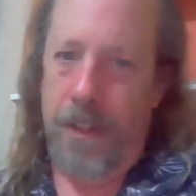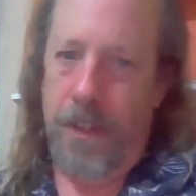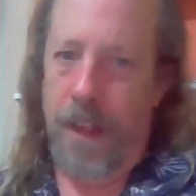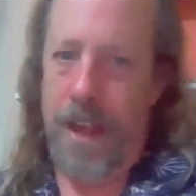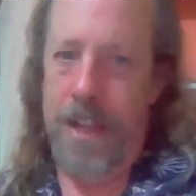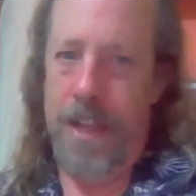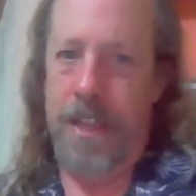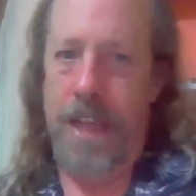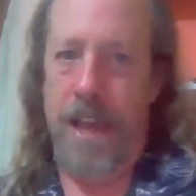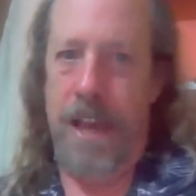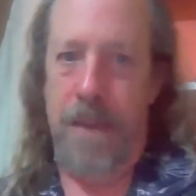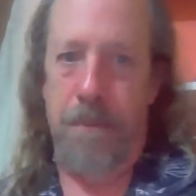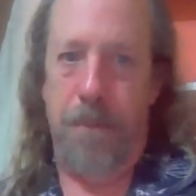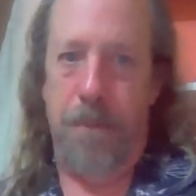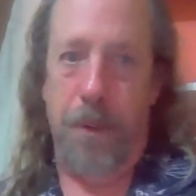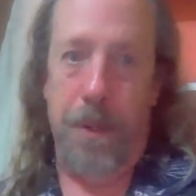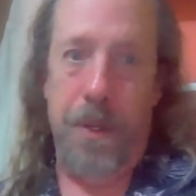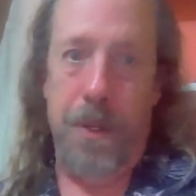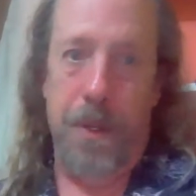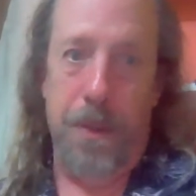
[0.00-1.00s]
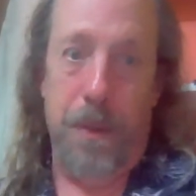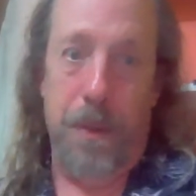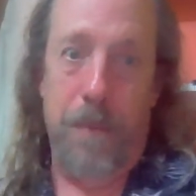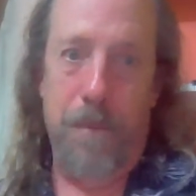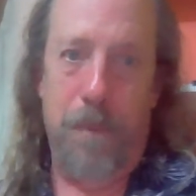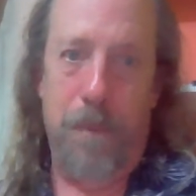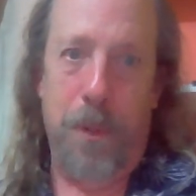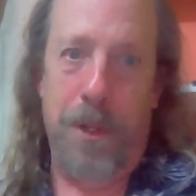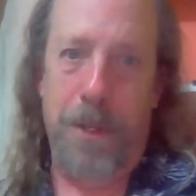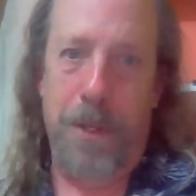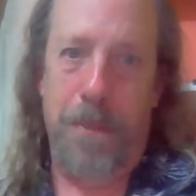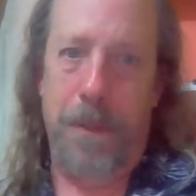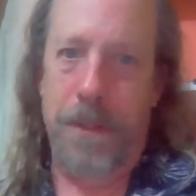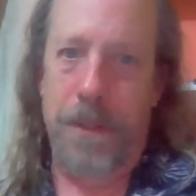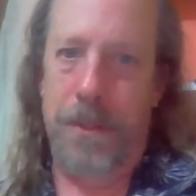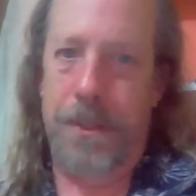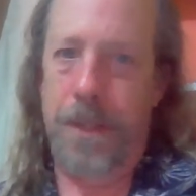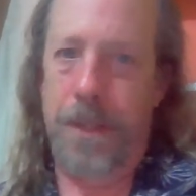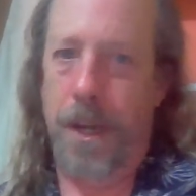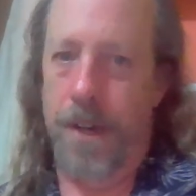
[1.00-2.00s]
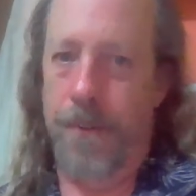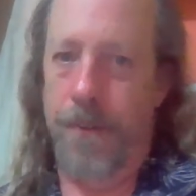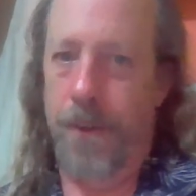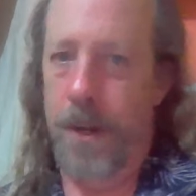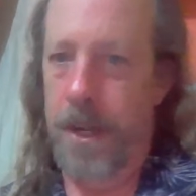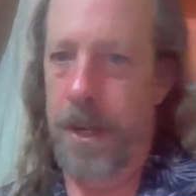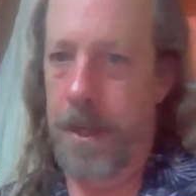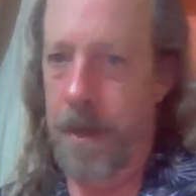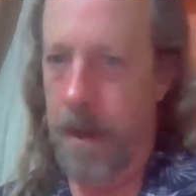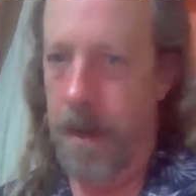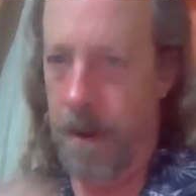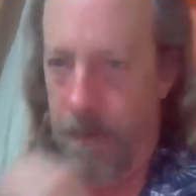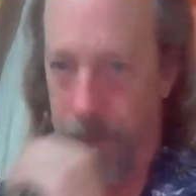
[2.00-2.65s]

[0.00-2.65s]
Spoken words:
like that in Peru are pretty pissed off right now